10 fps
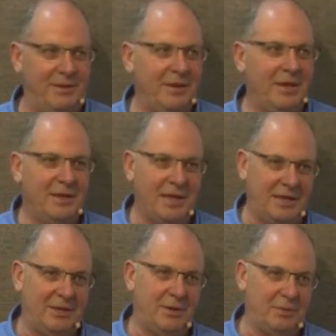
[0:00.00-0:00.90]
the,
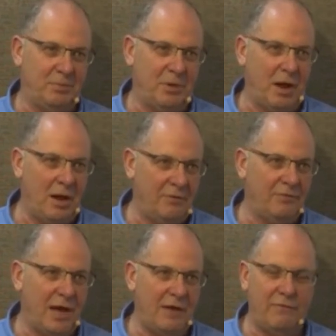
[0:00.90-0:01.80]
the half
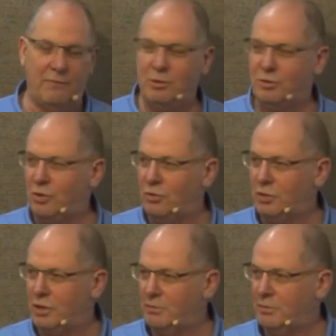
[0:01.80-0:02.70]
life of
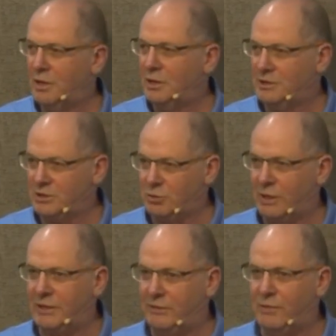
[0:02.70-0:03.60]
plutonium is
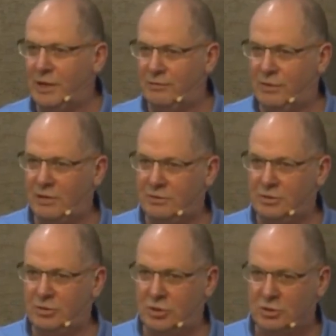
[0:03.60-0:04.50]

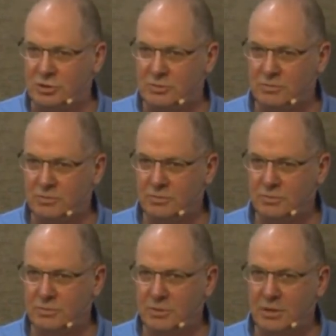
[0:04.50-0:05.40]
25,000 years.
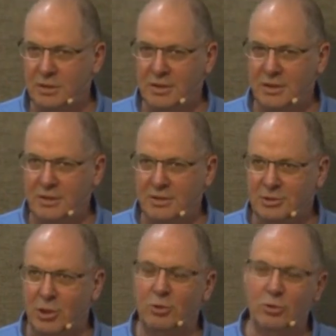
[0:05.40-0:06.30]

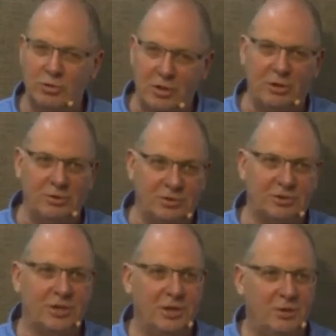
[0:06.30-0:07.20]
So who
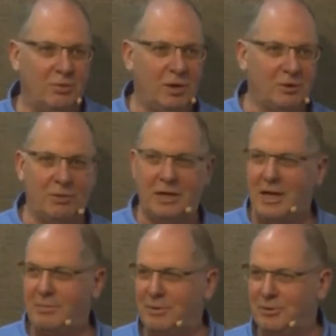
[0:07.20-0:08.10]
knows what will
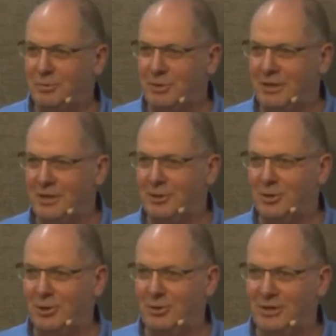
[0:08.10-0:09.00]
happen to me, you
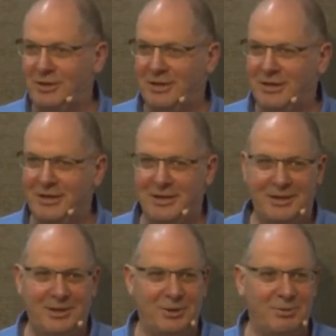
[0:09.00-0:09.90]
know, in, uh,
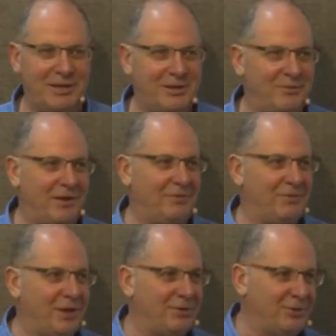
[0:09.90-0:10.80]
in
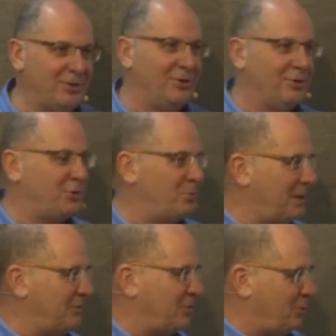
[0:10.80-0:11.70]
25,000 years to
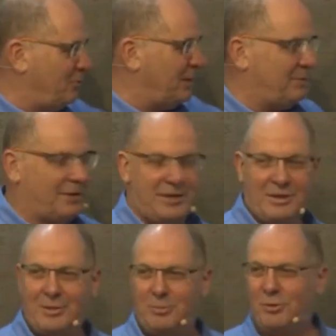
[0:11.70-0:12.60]
my soul, maybe
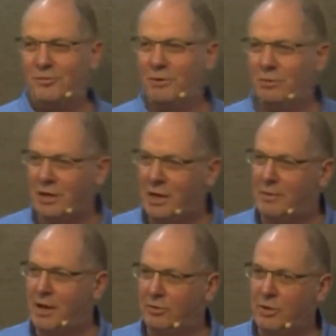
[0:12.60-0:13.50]
then the proving will
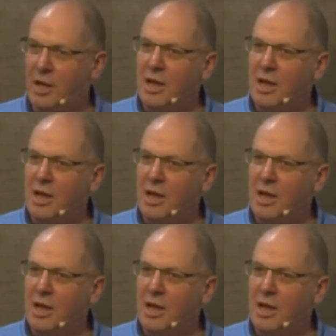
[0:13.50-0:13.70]
come out.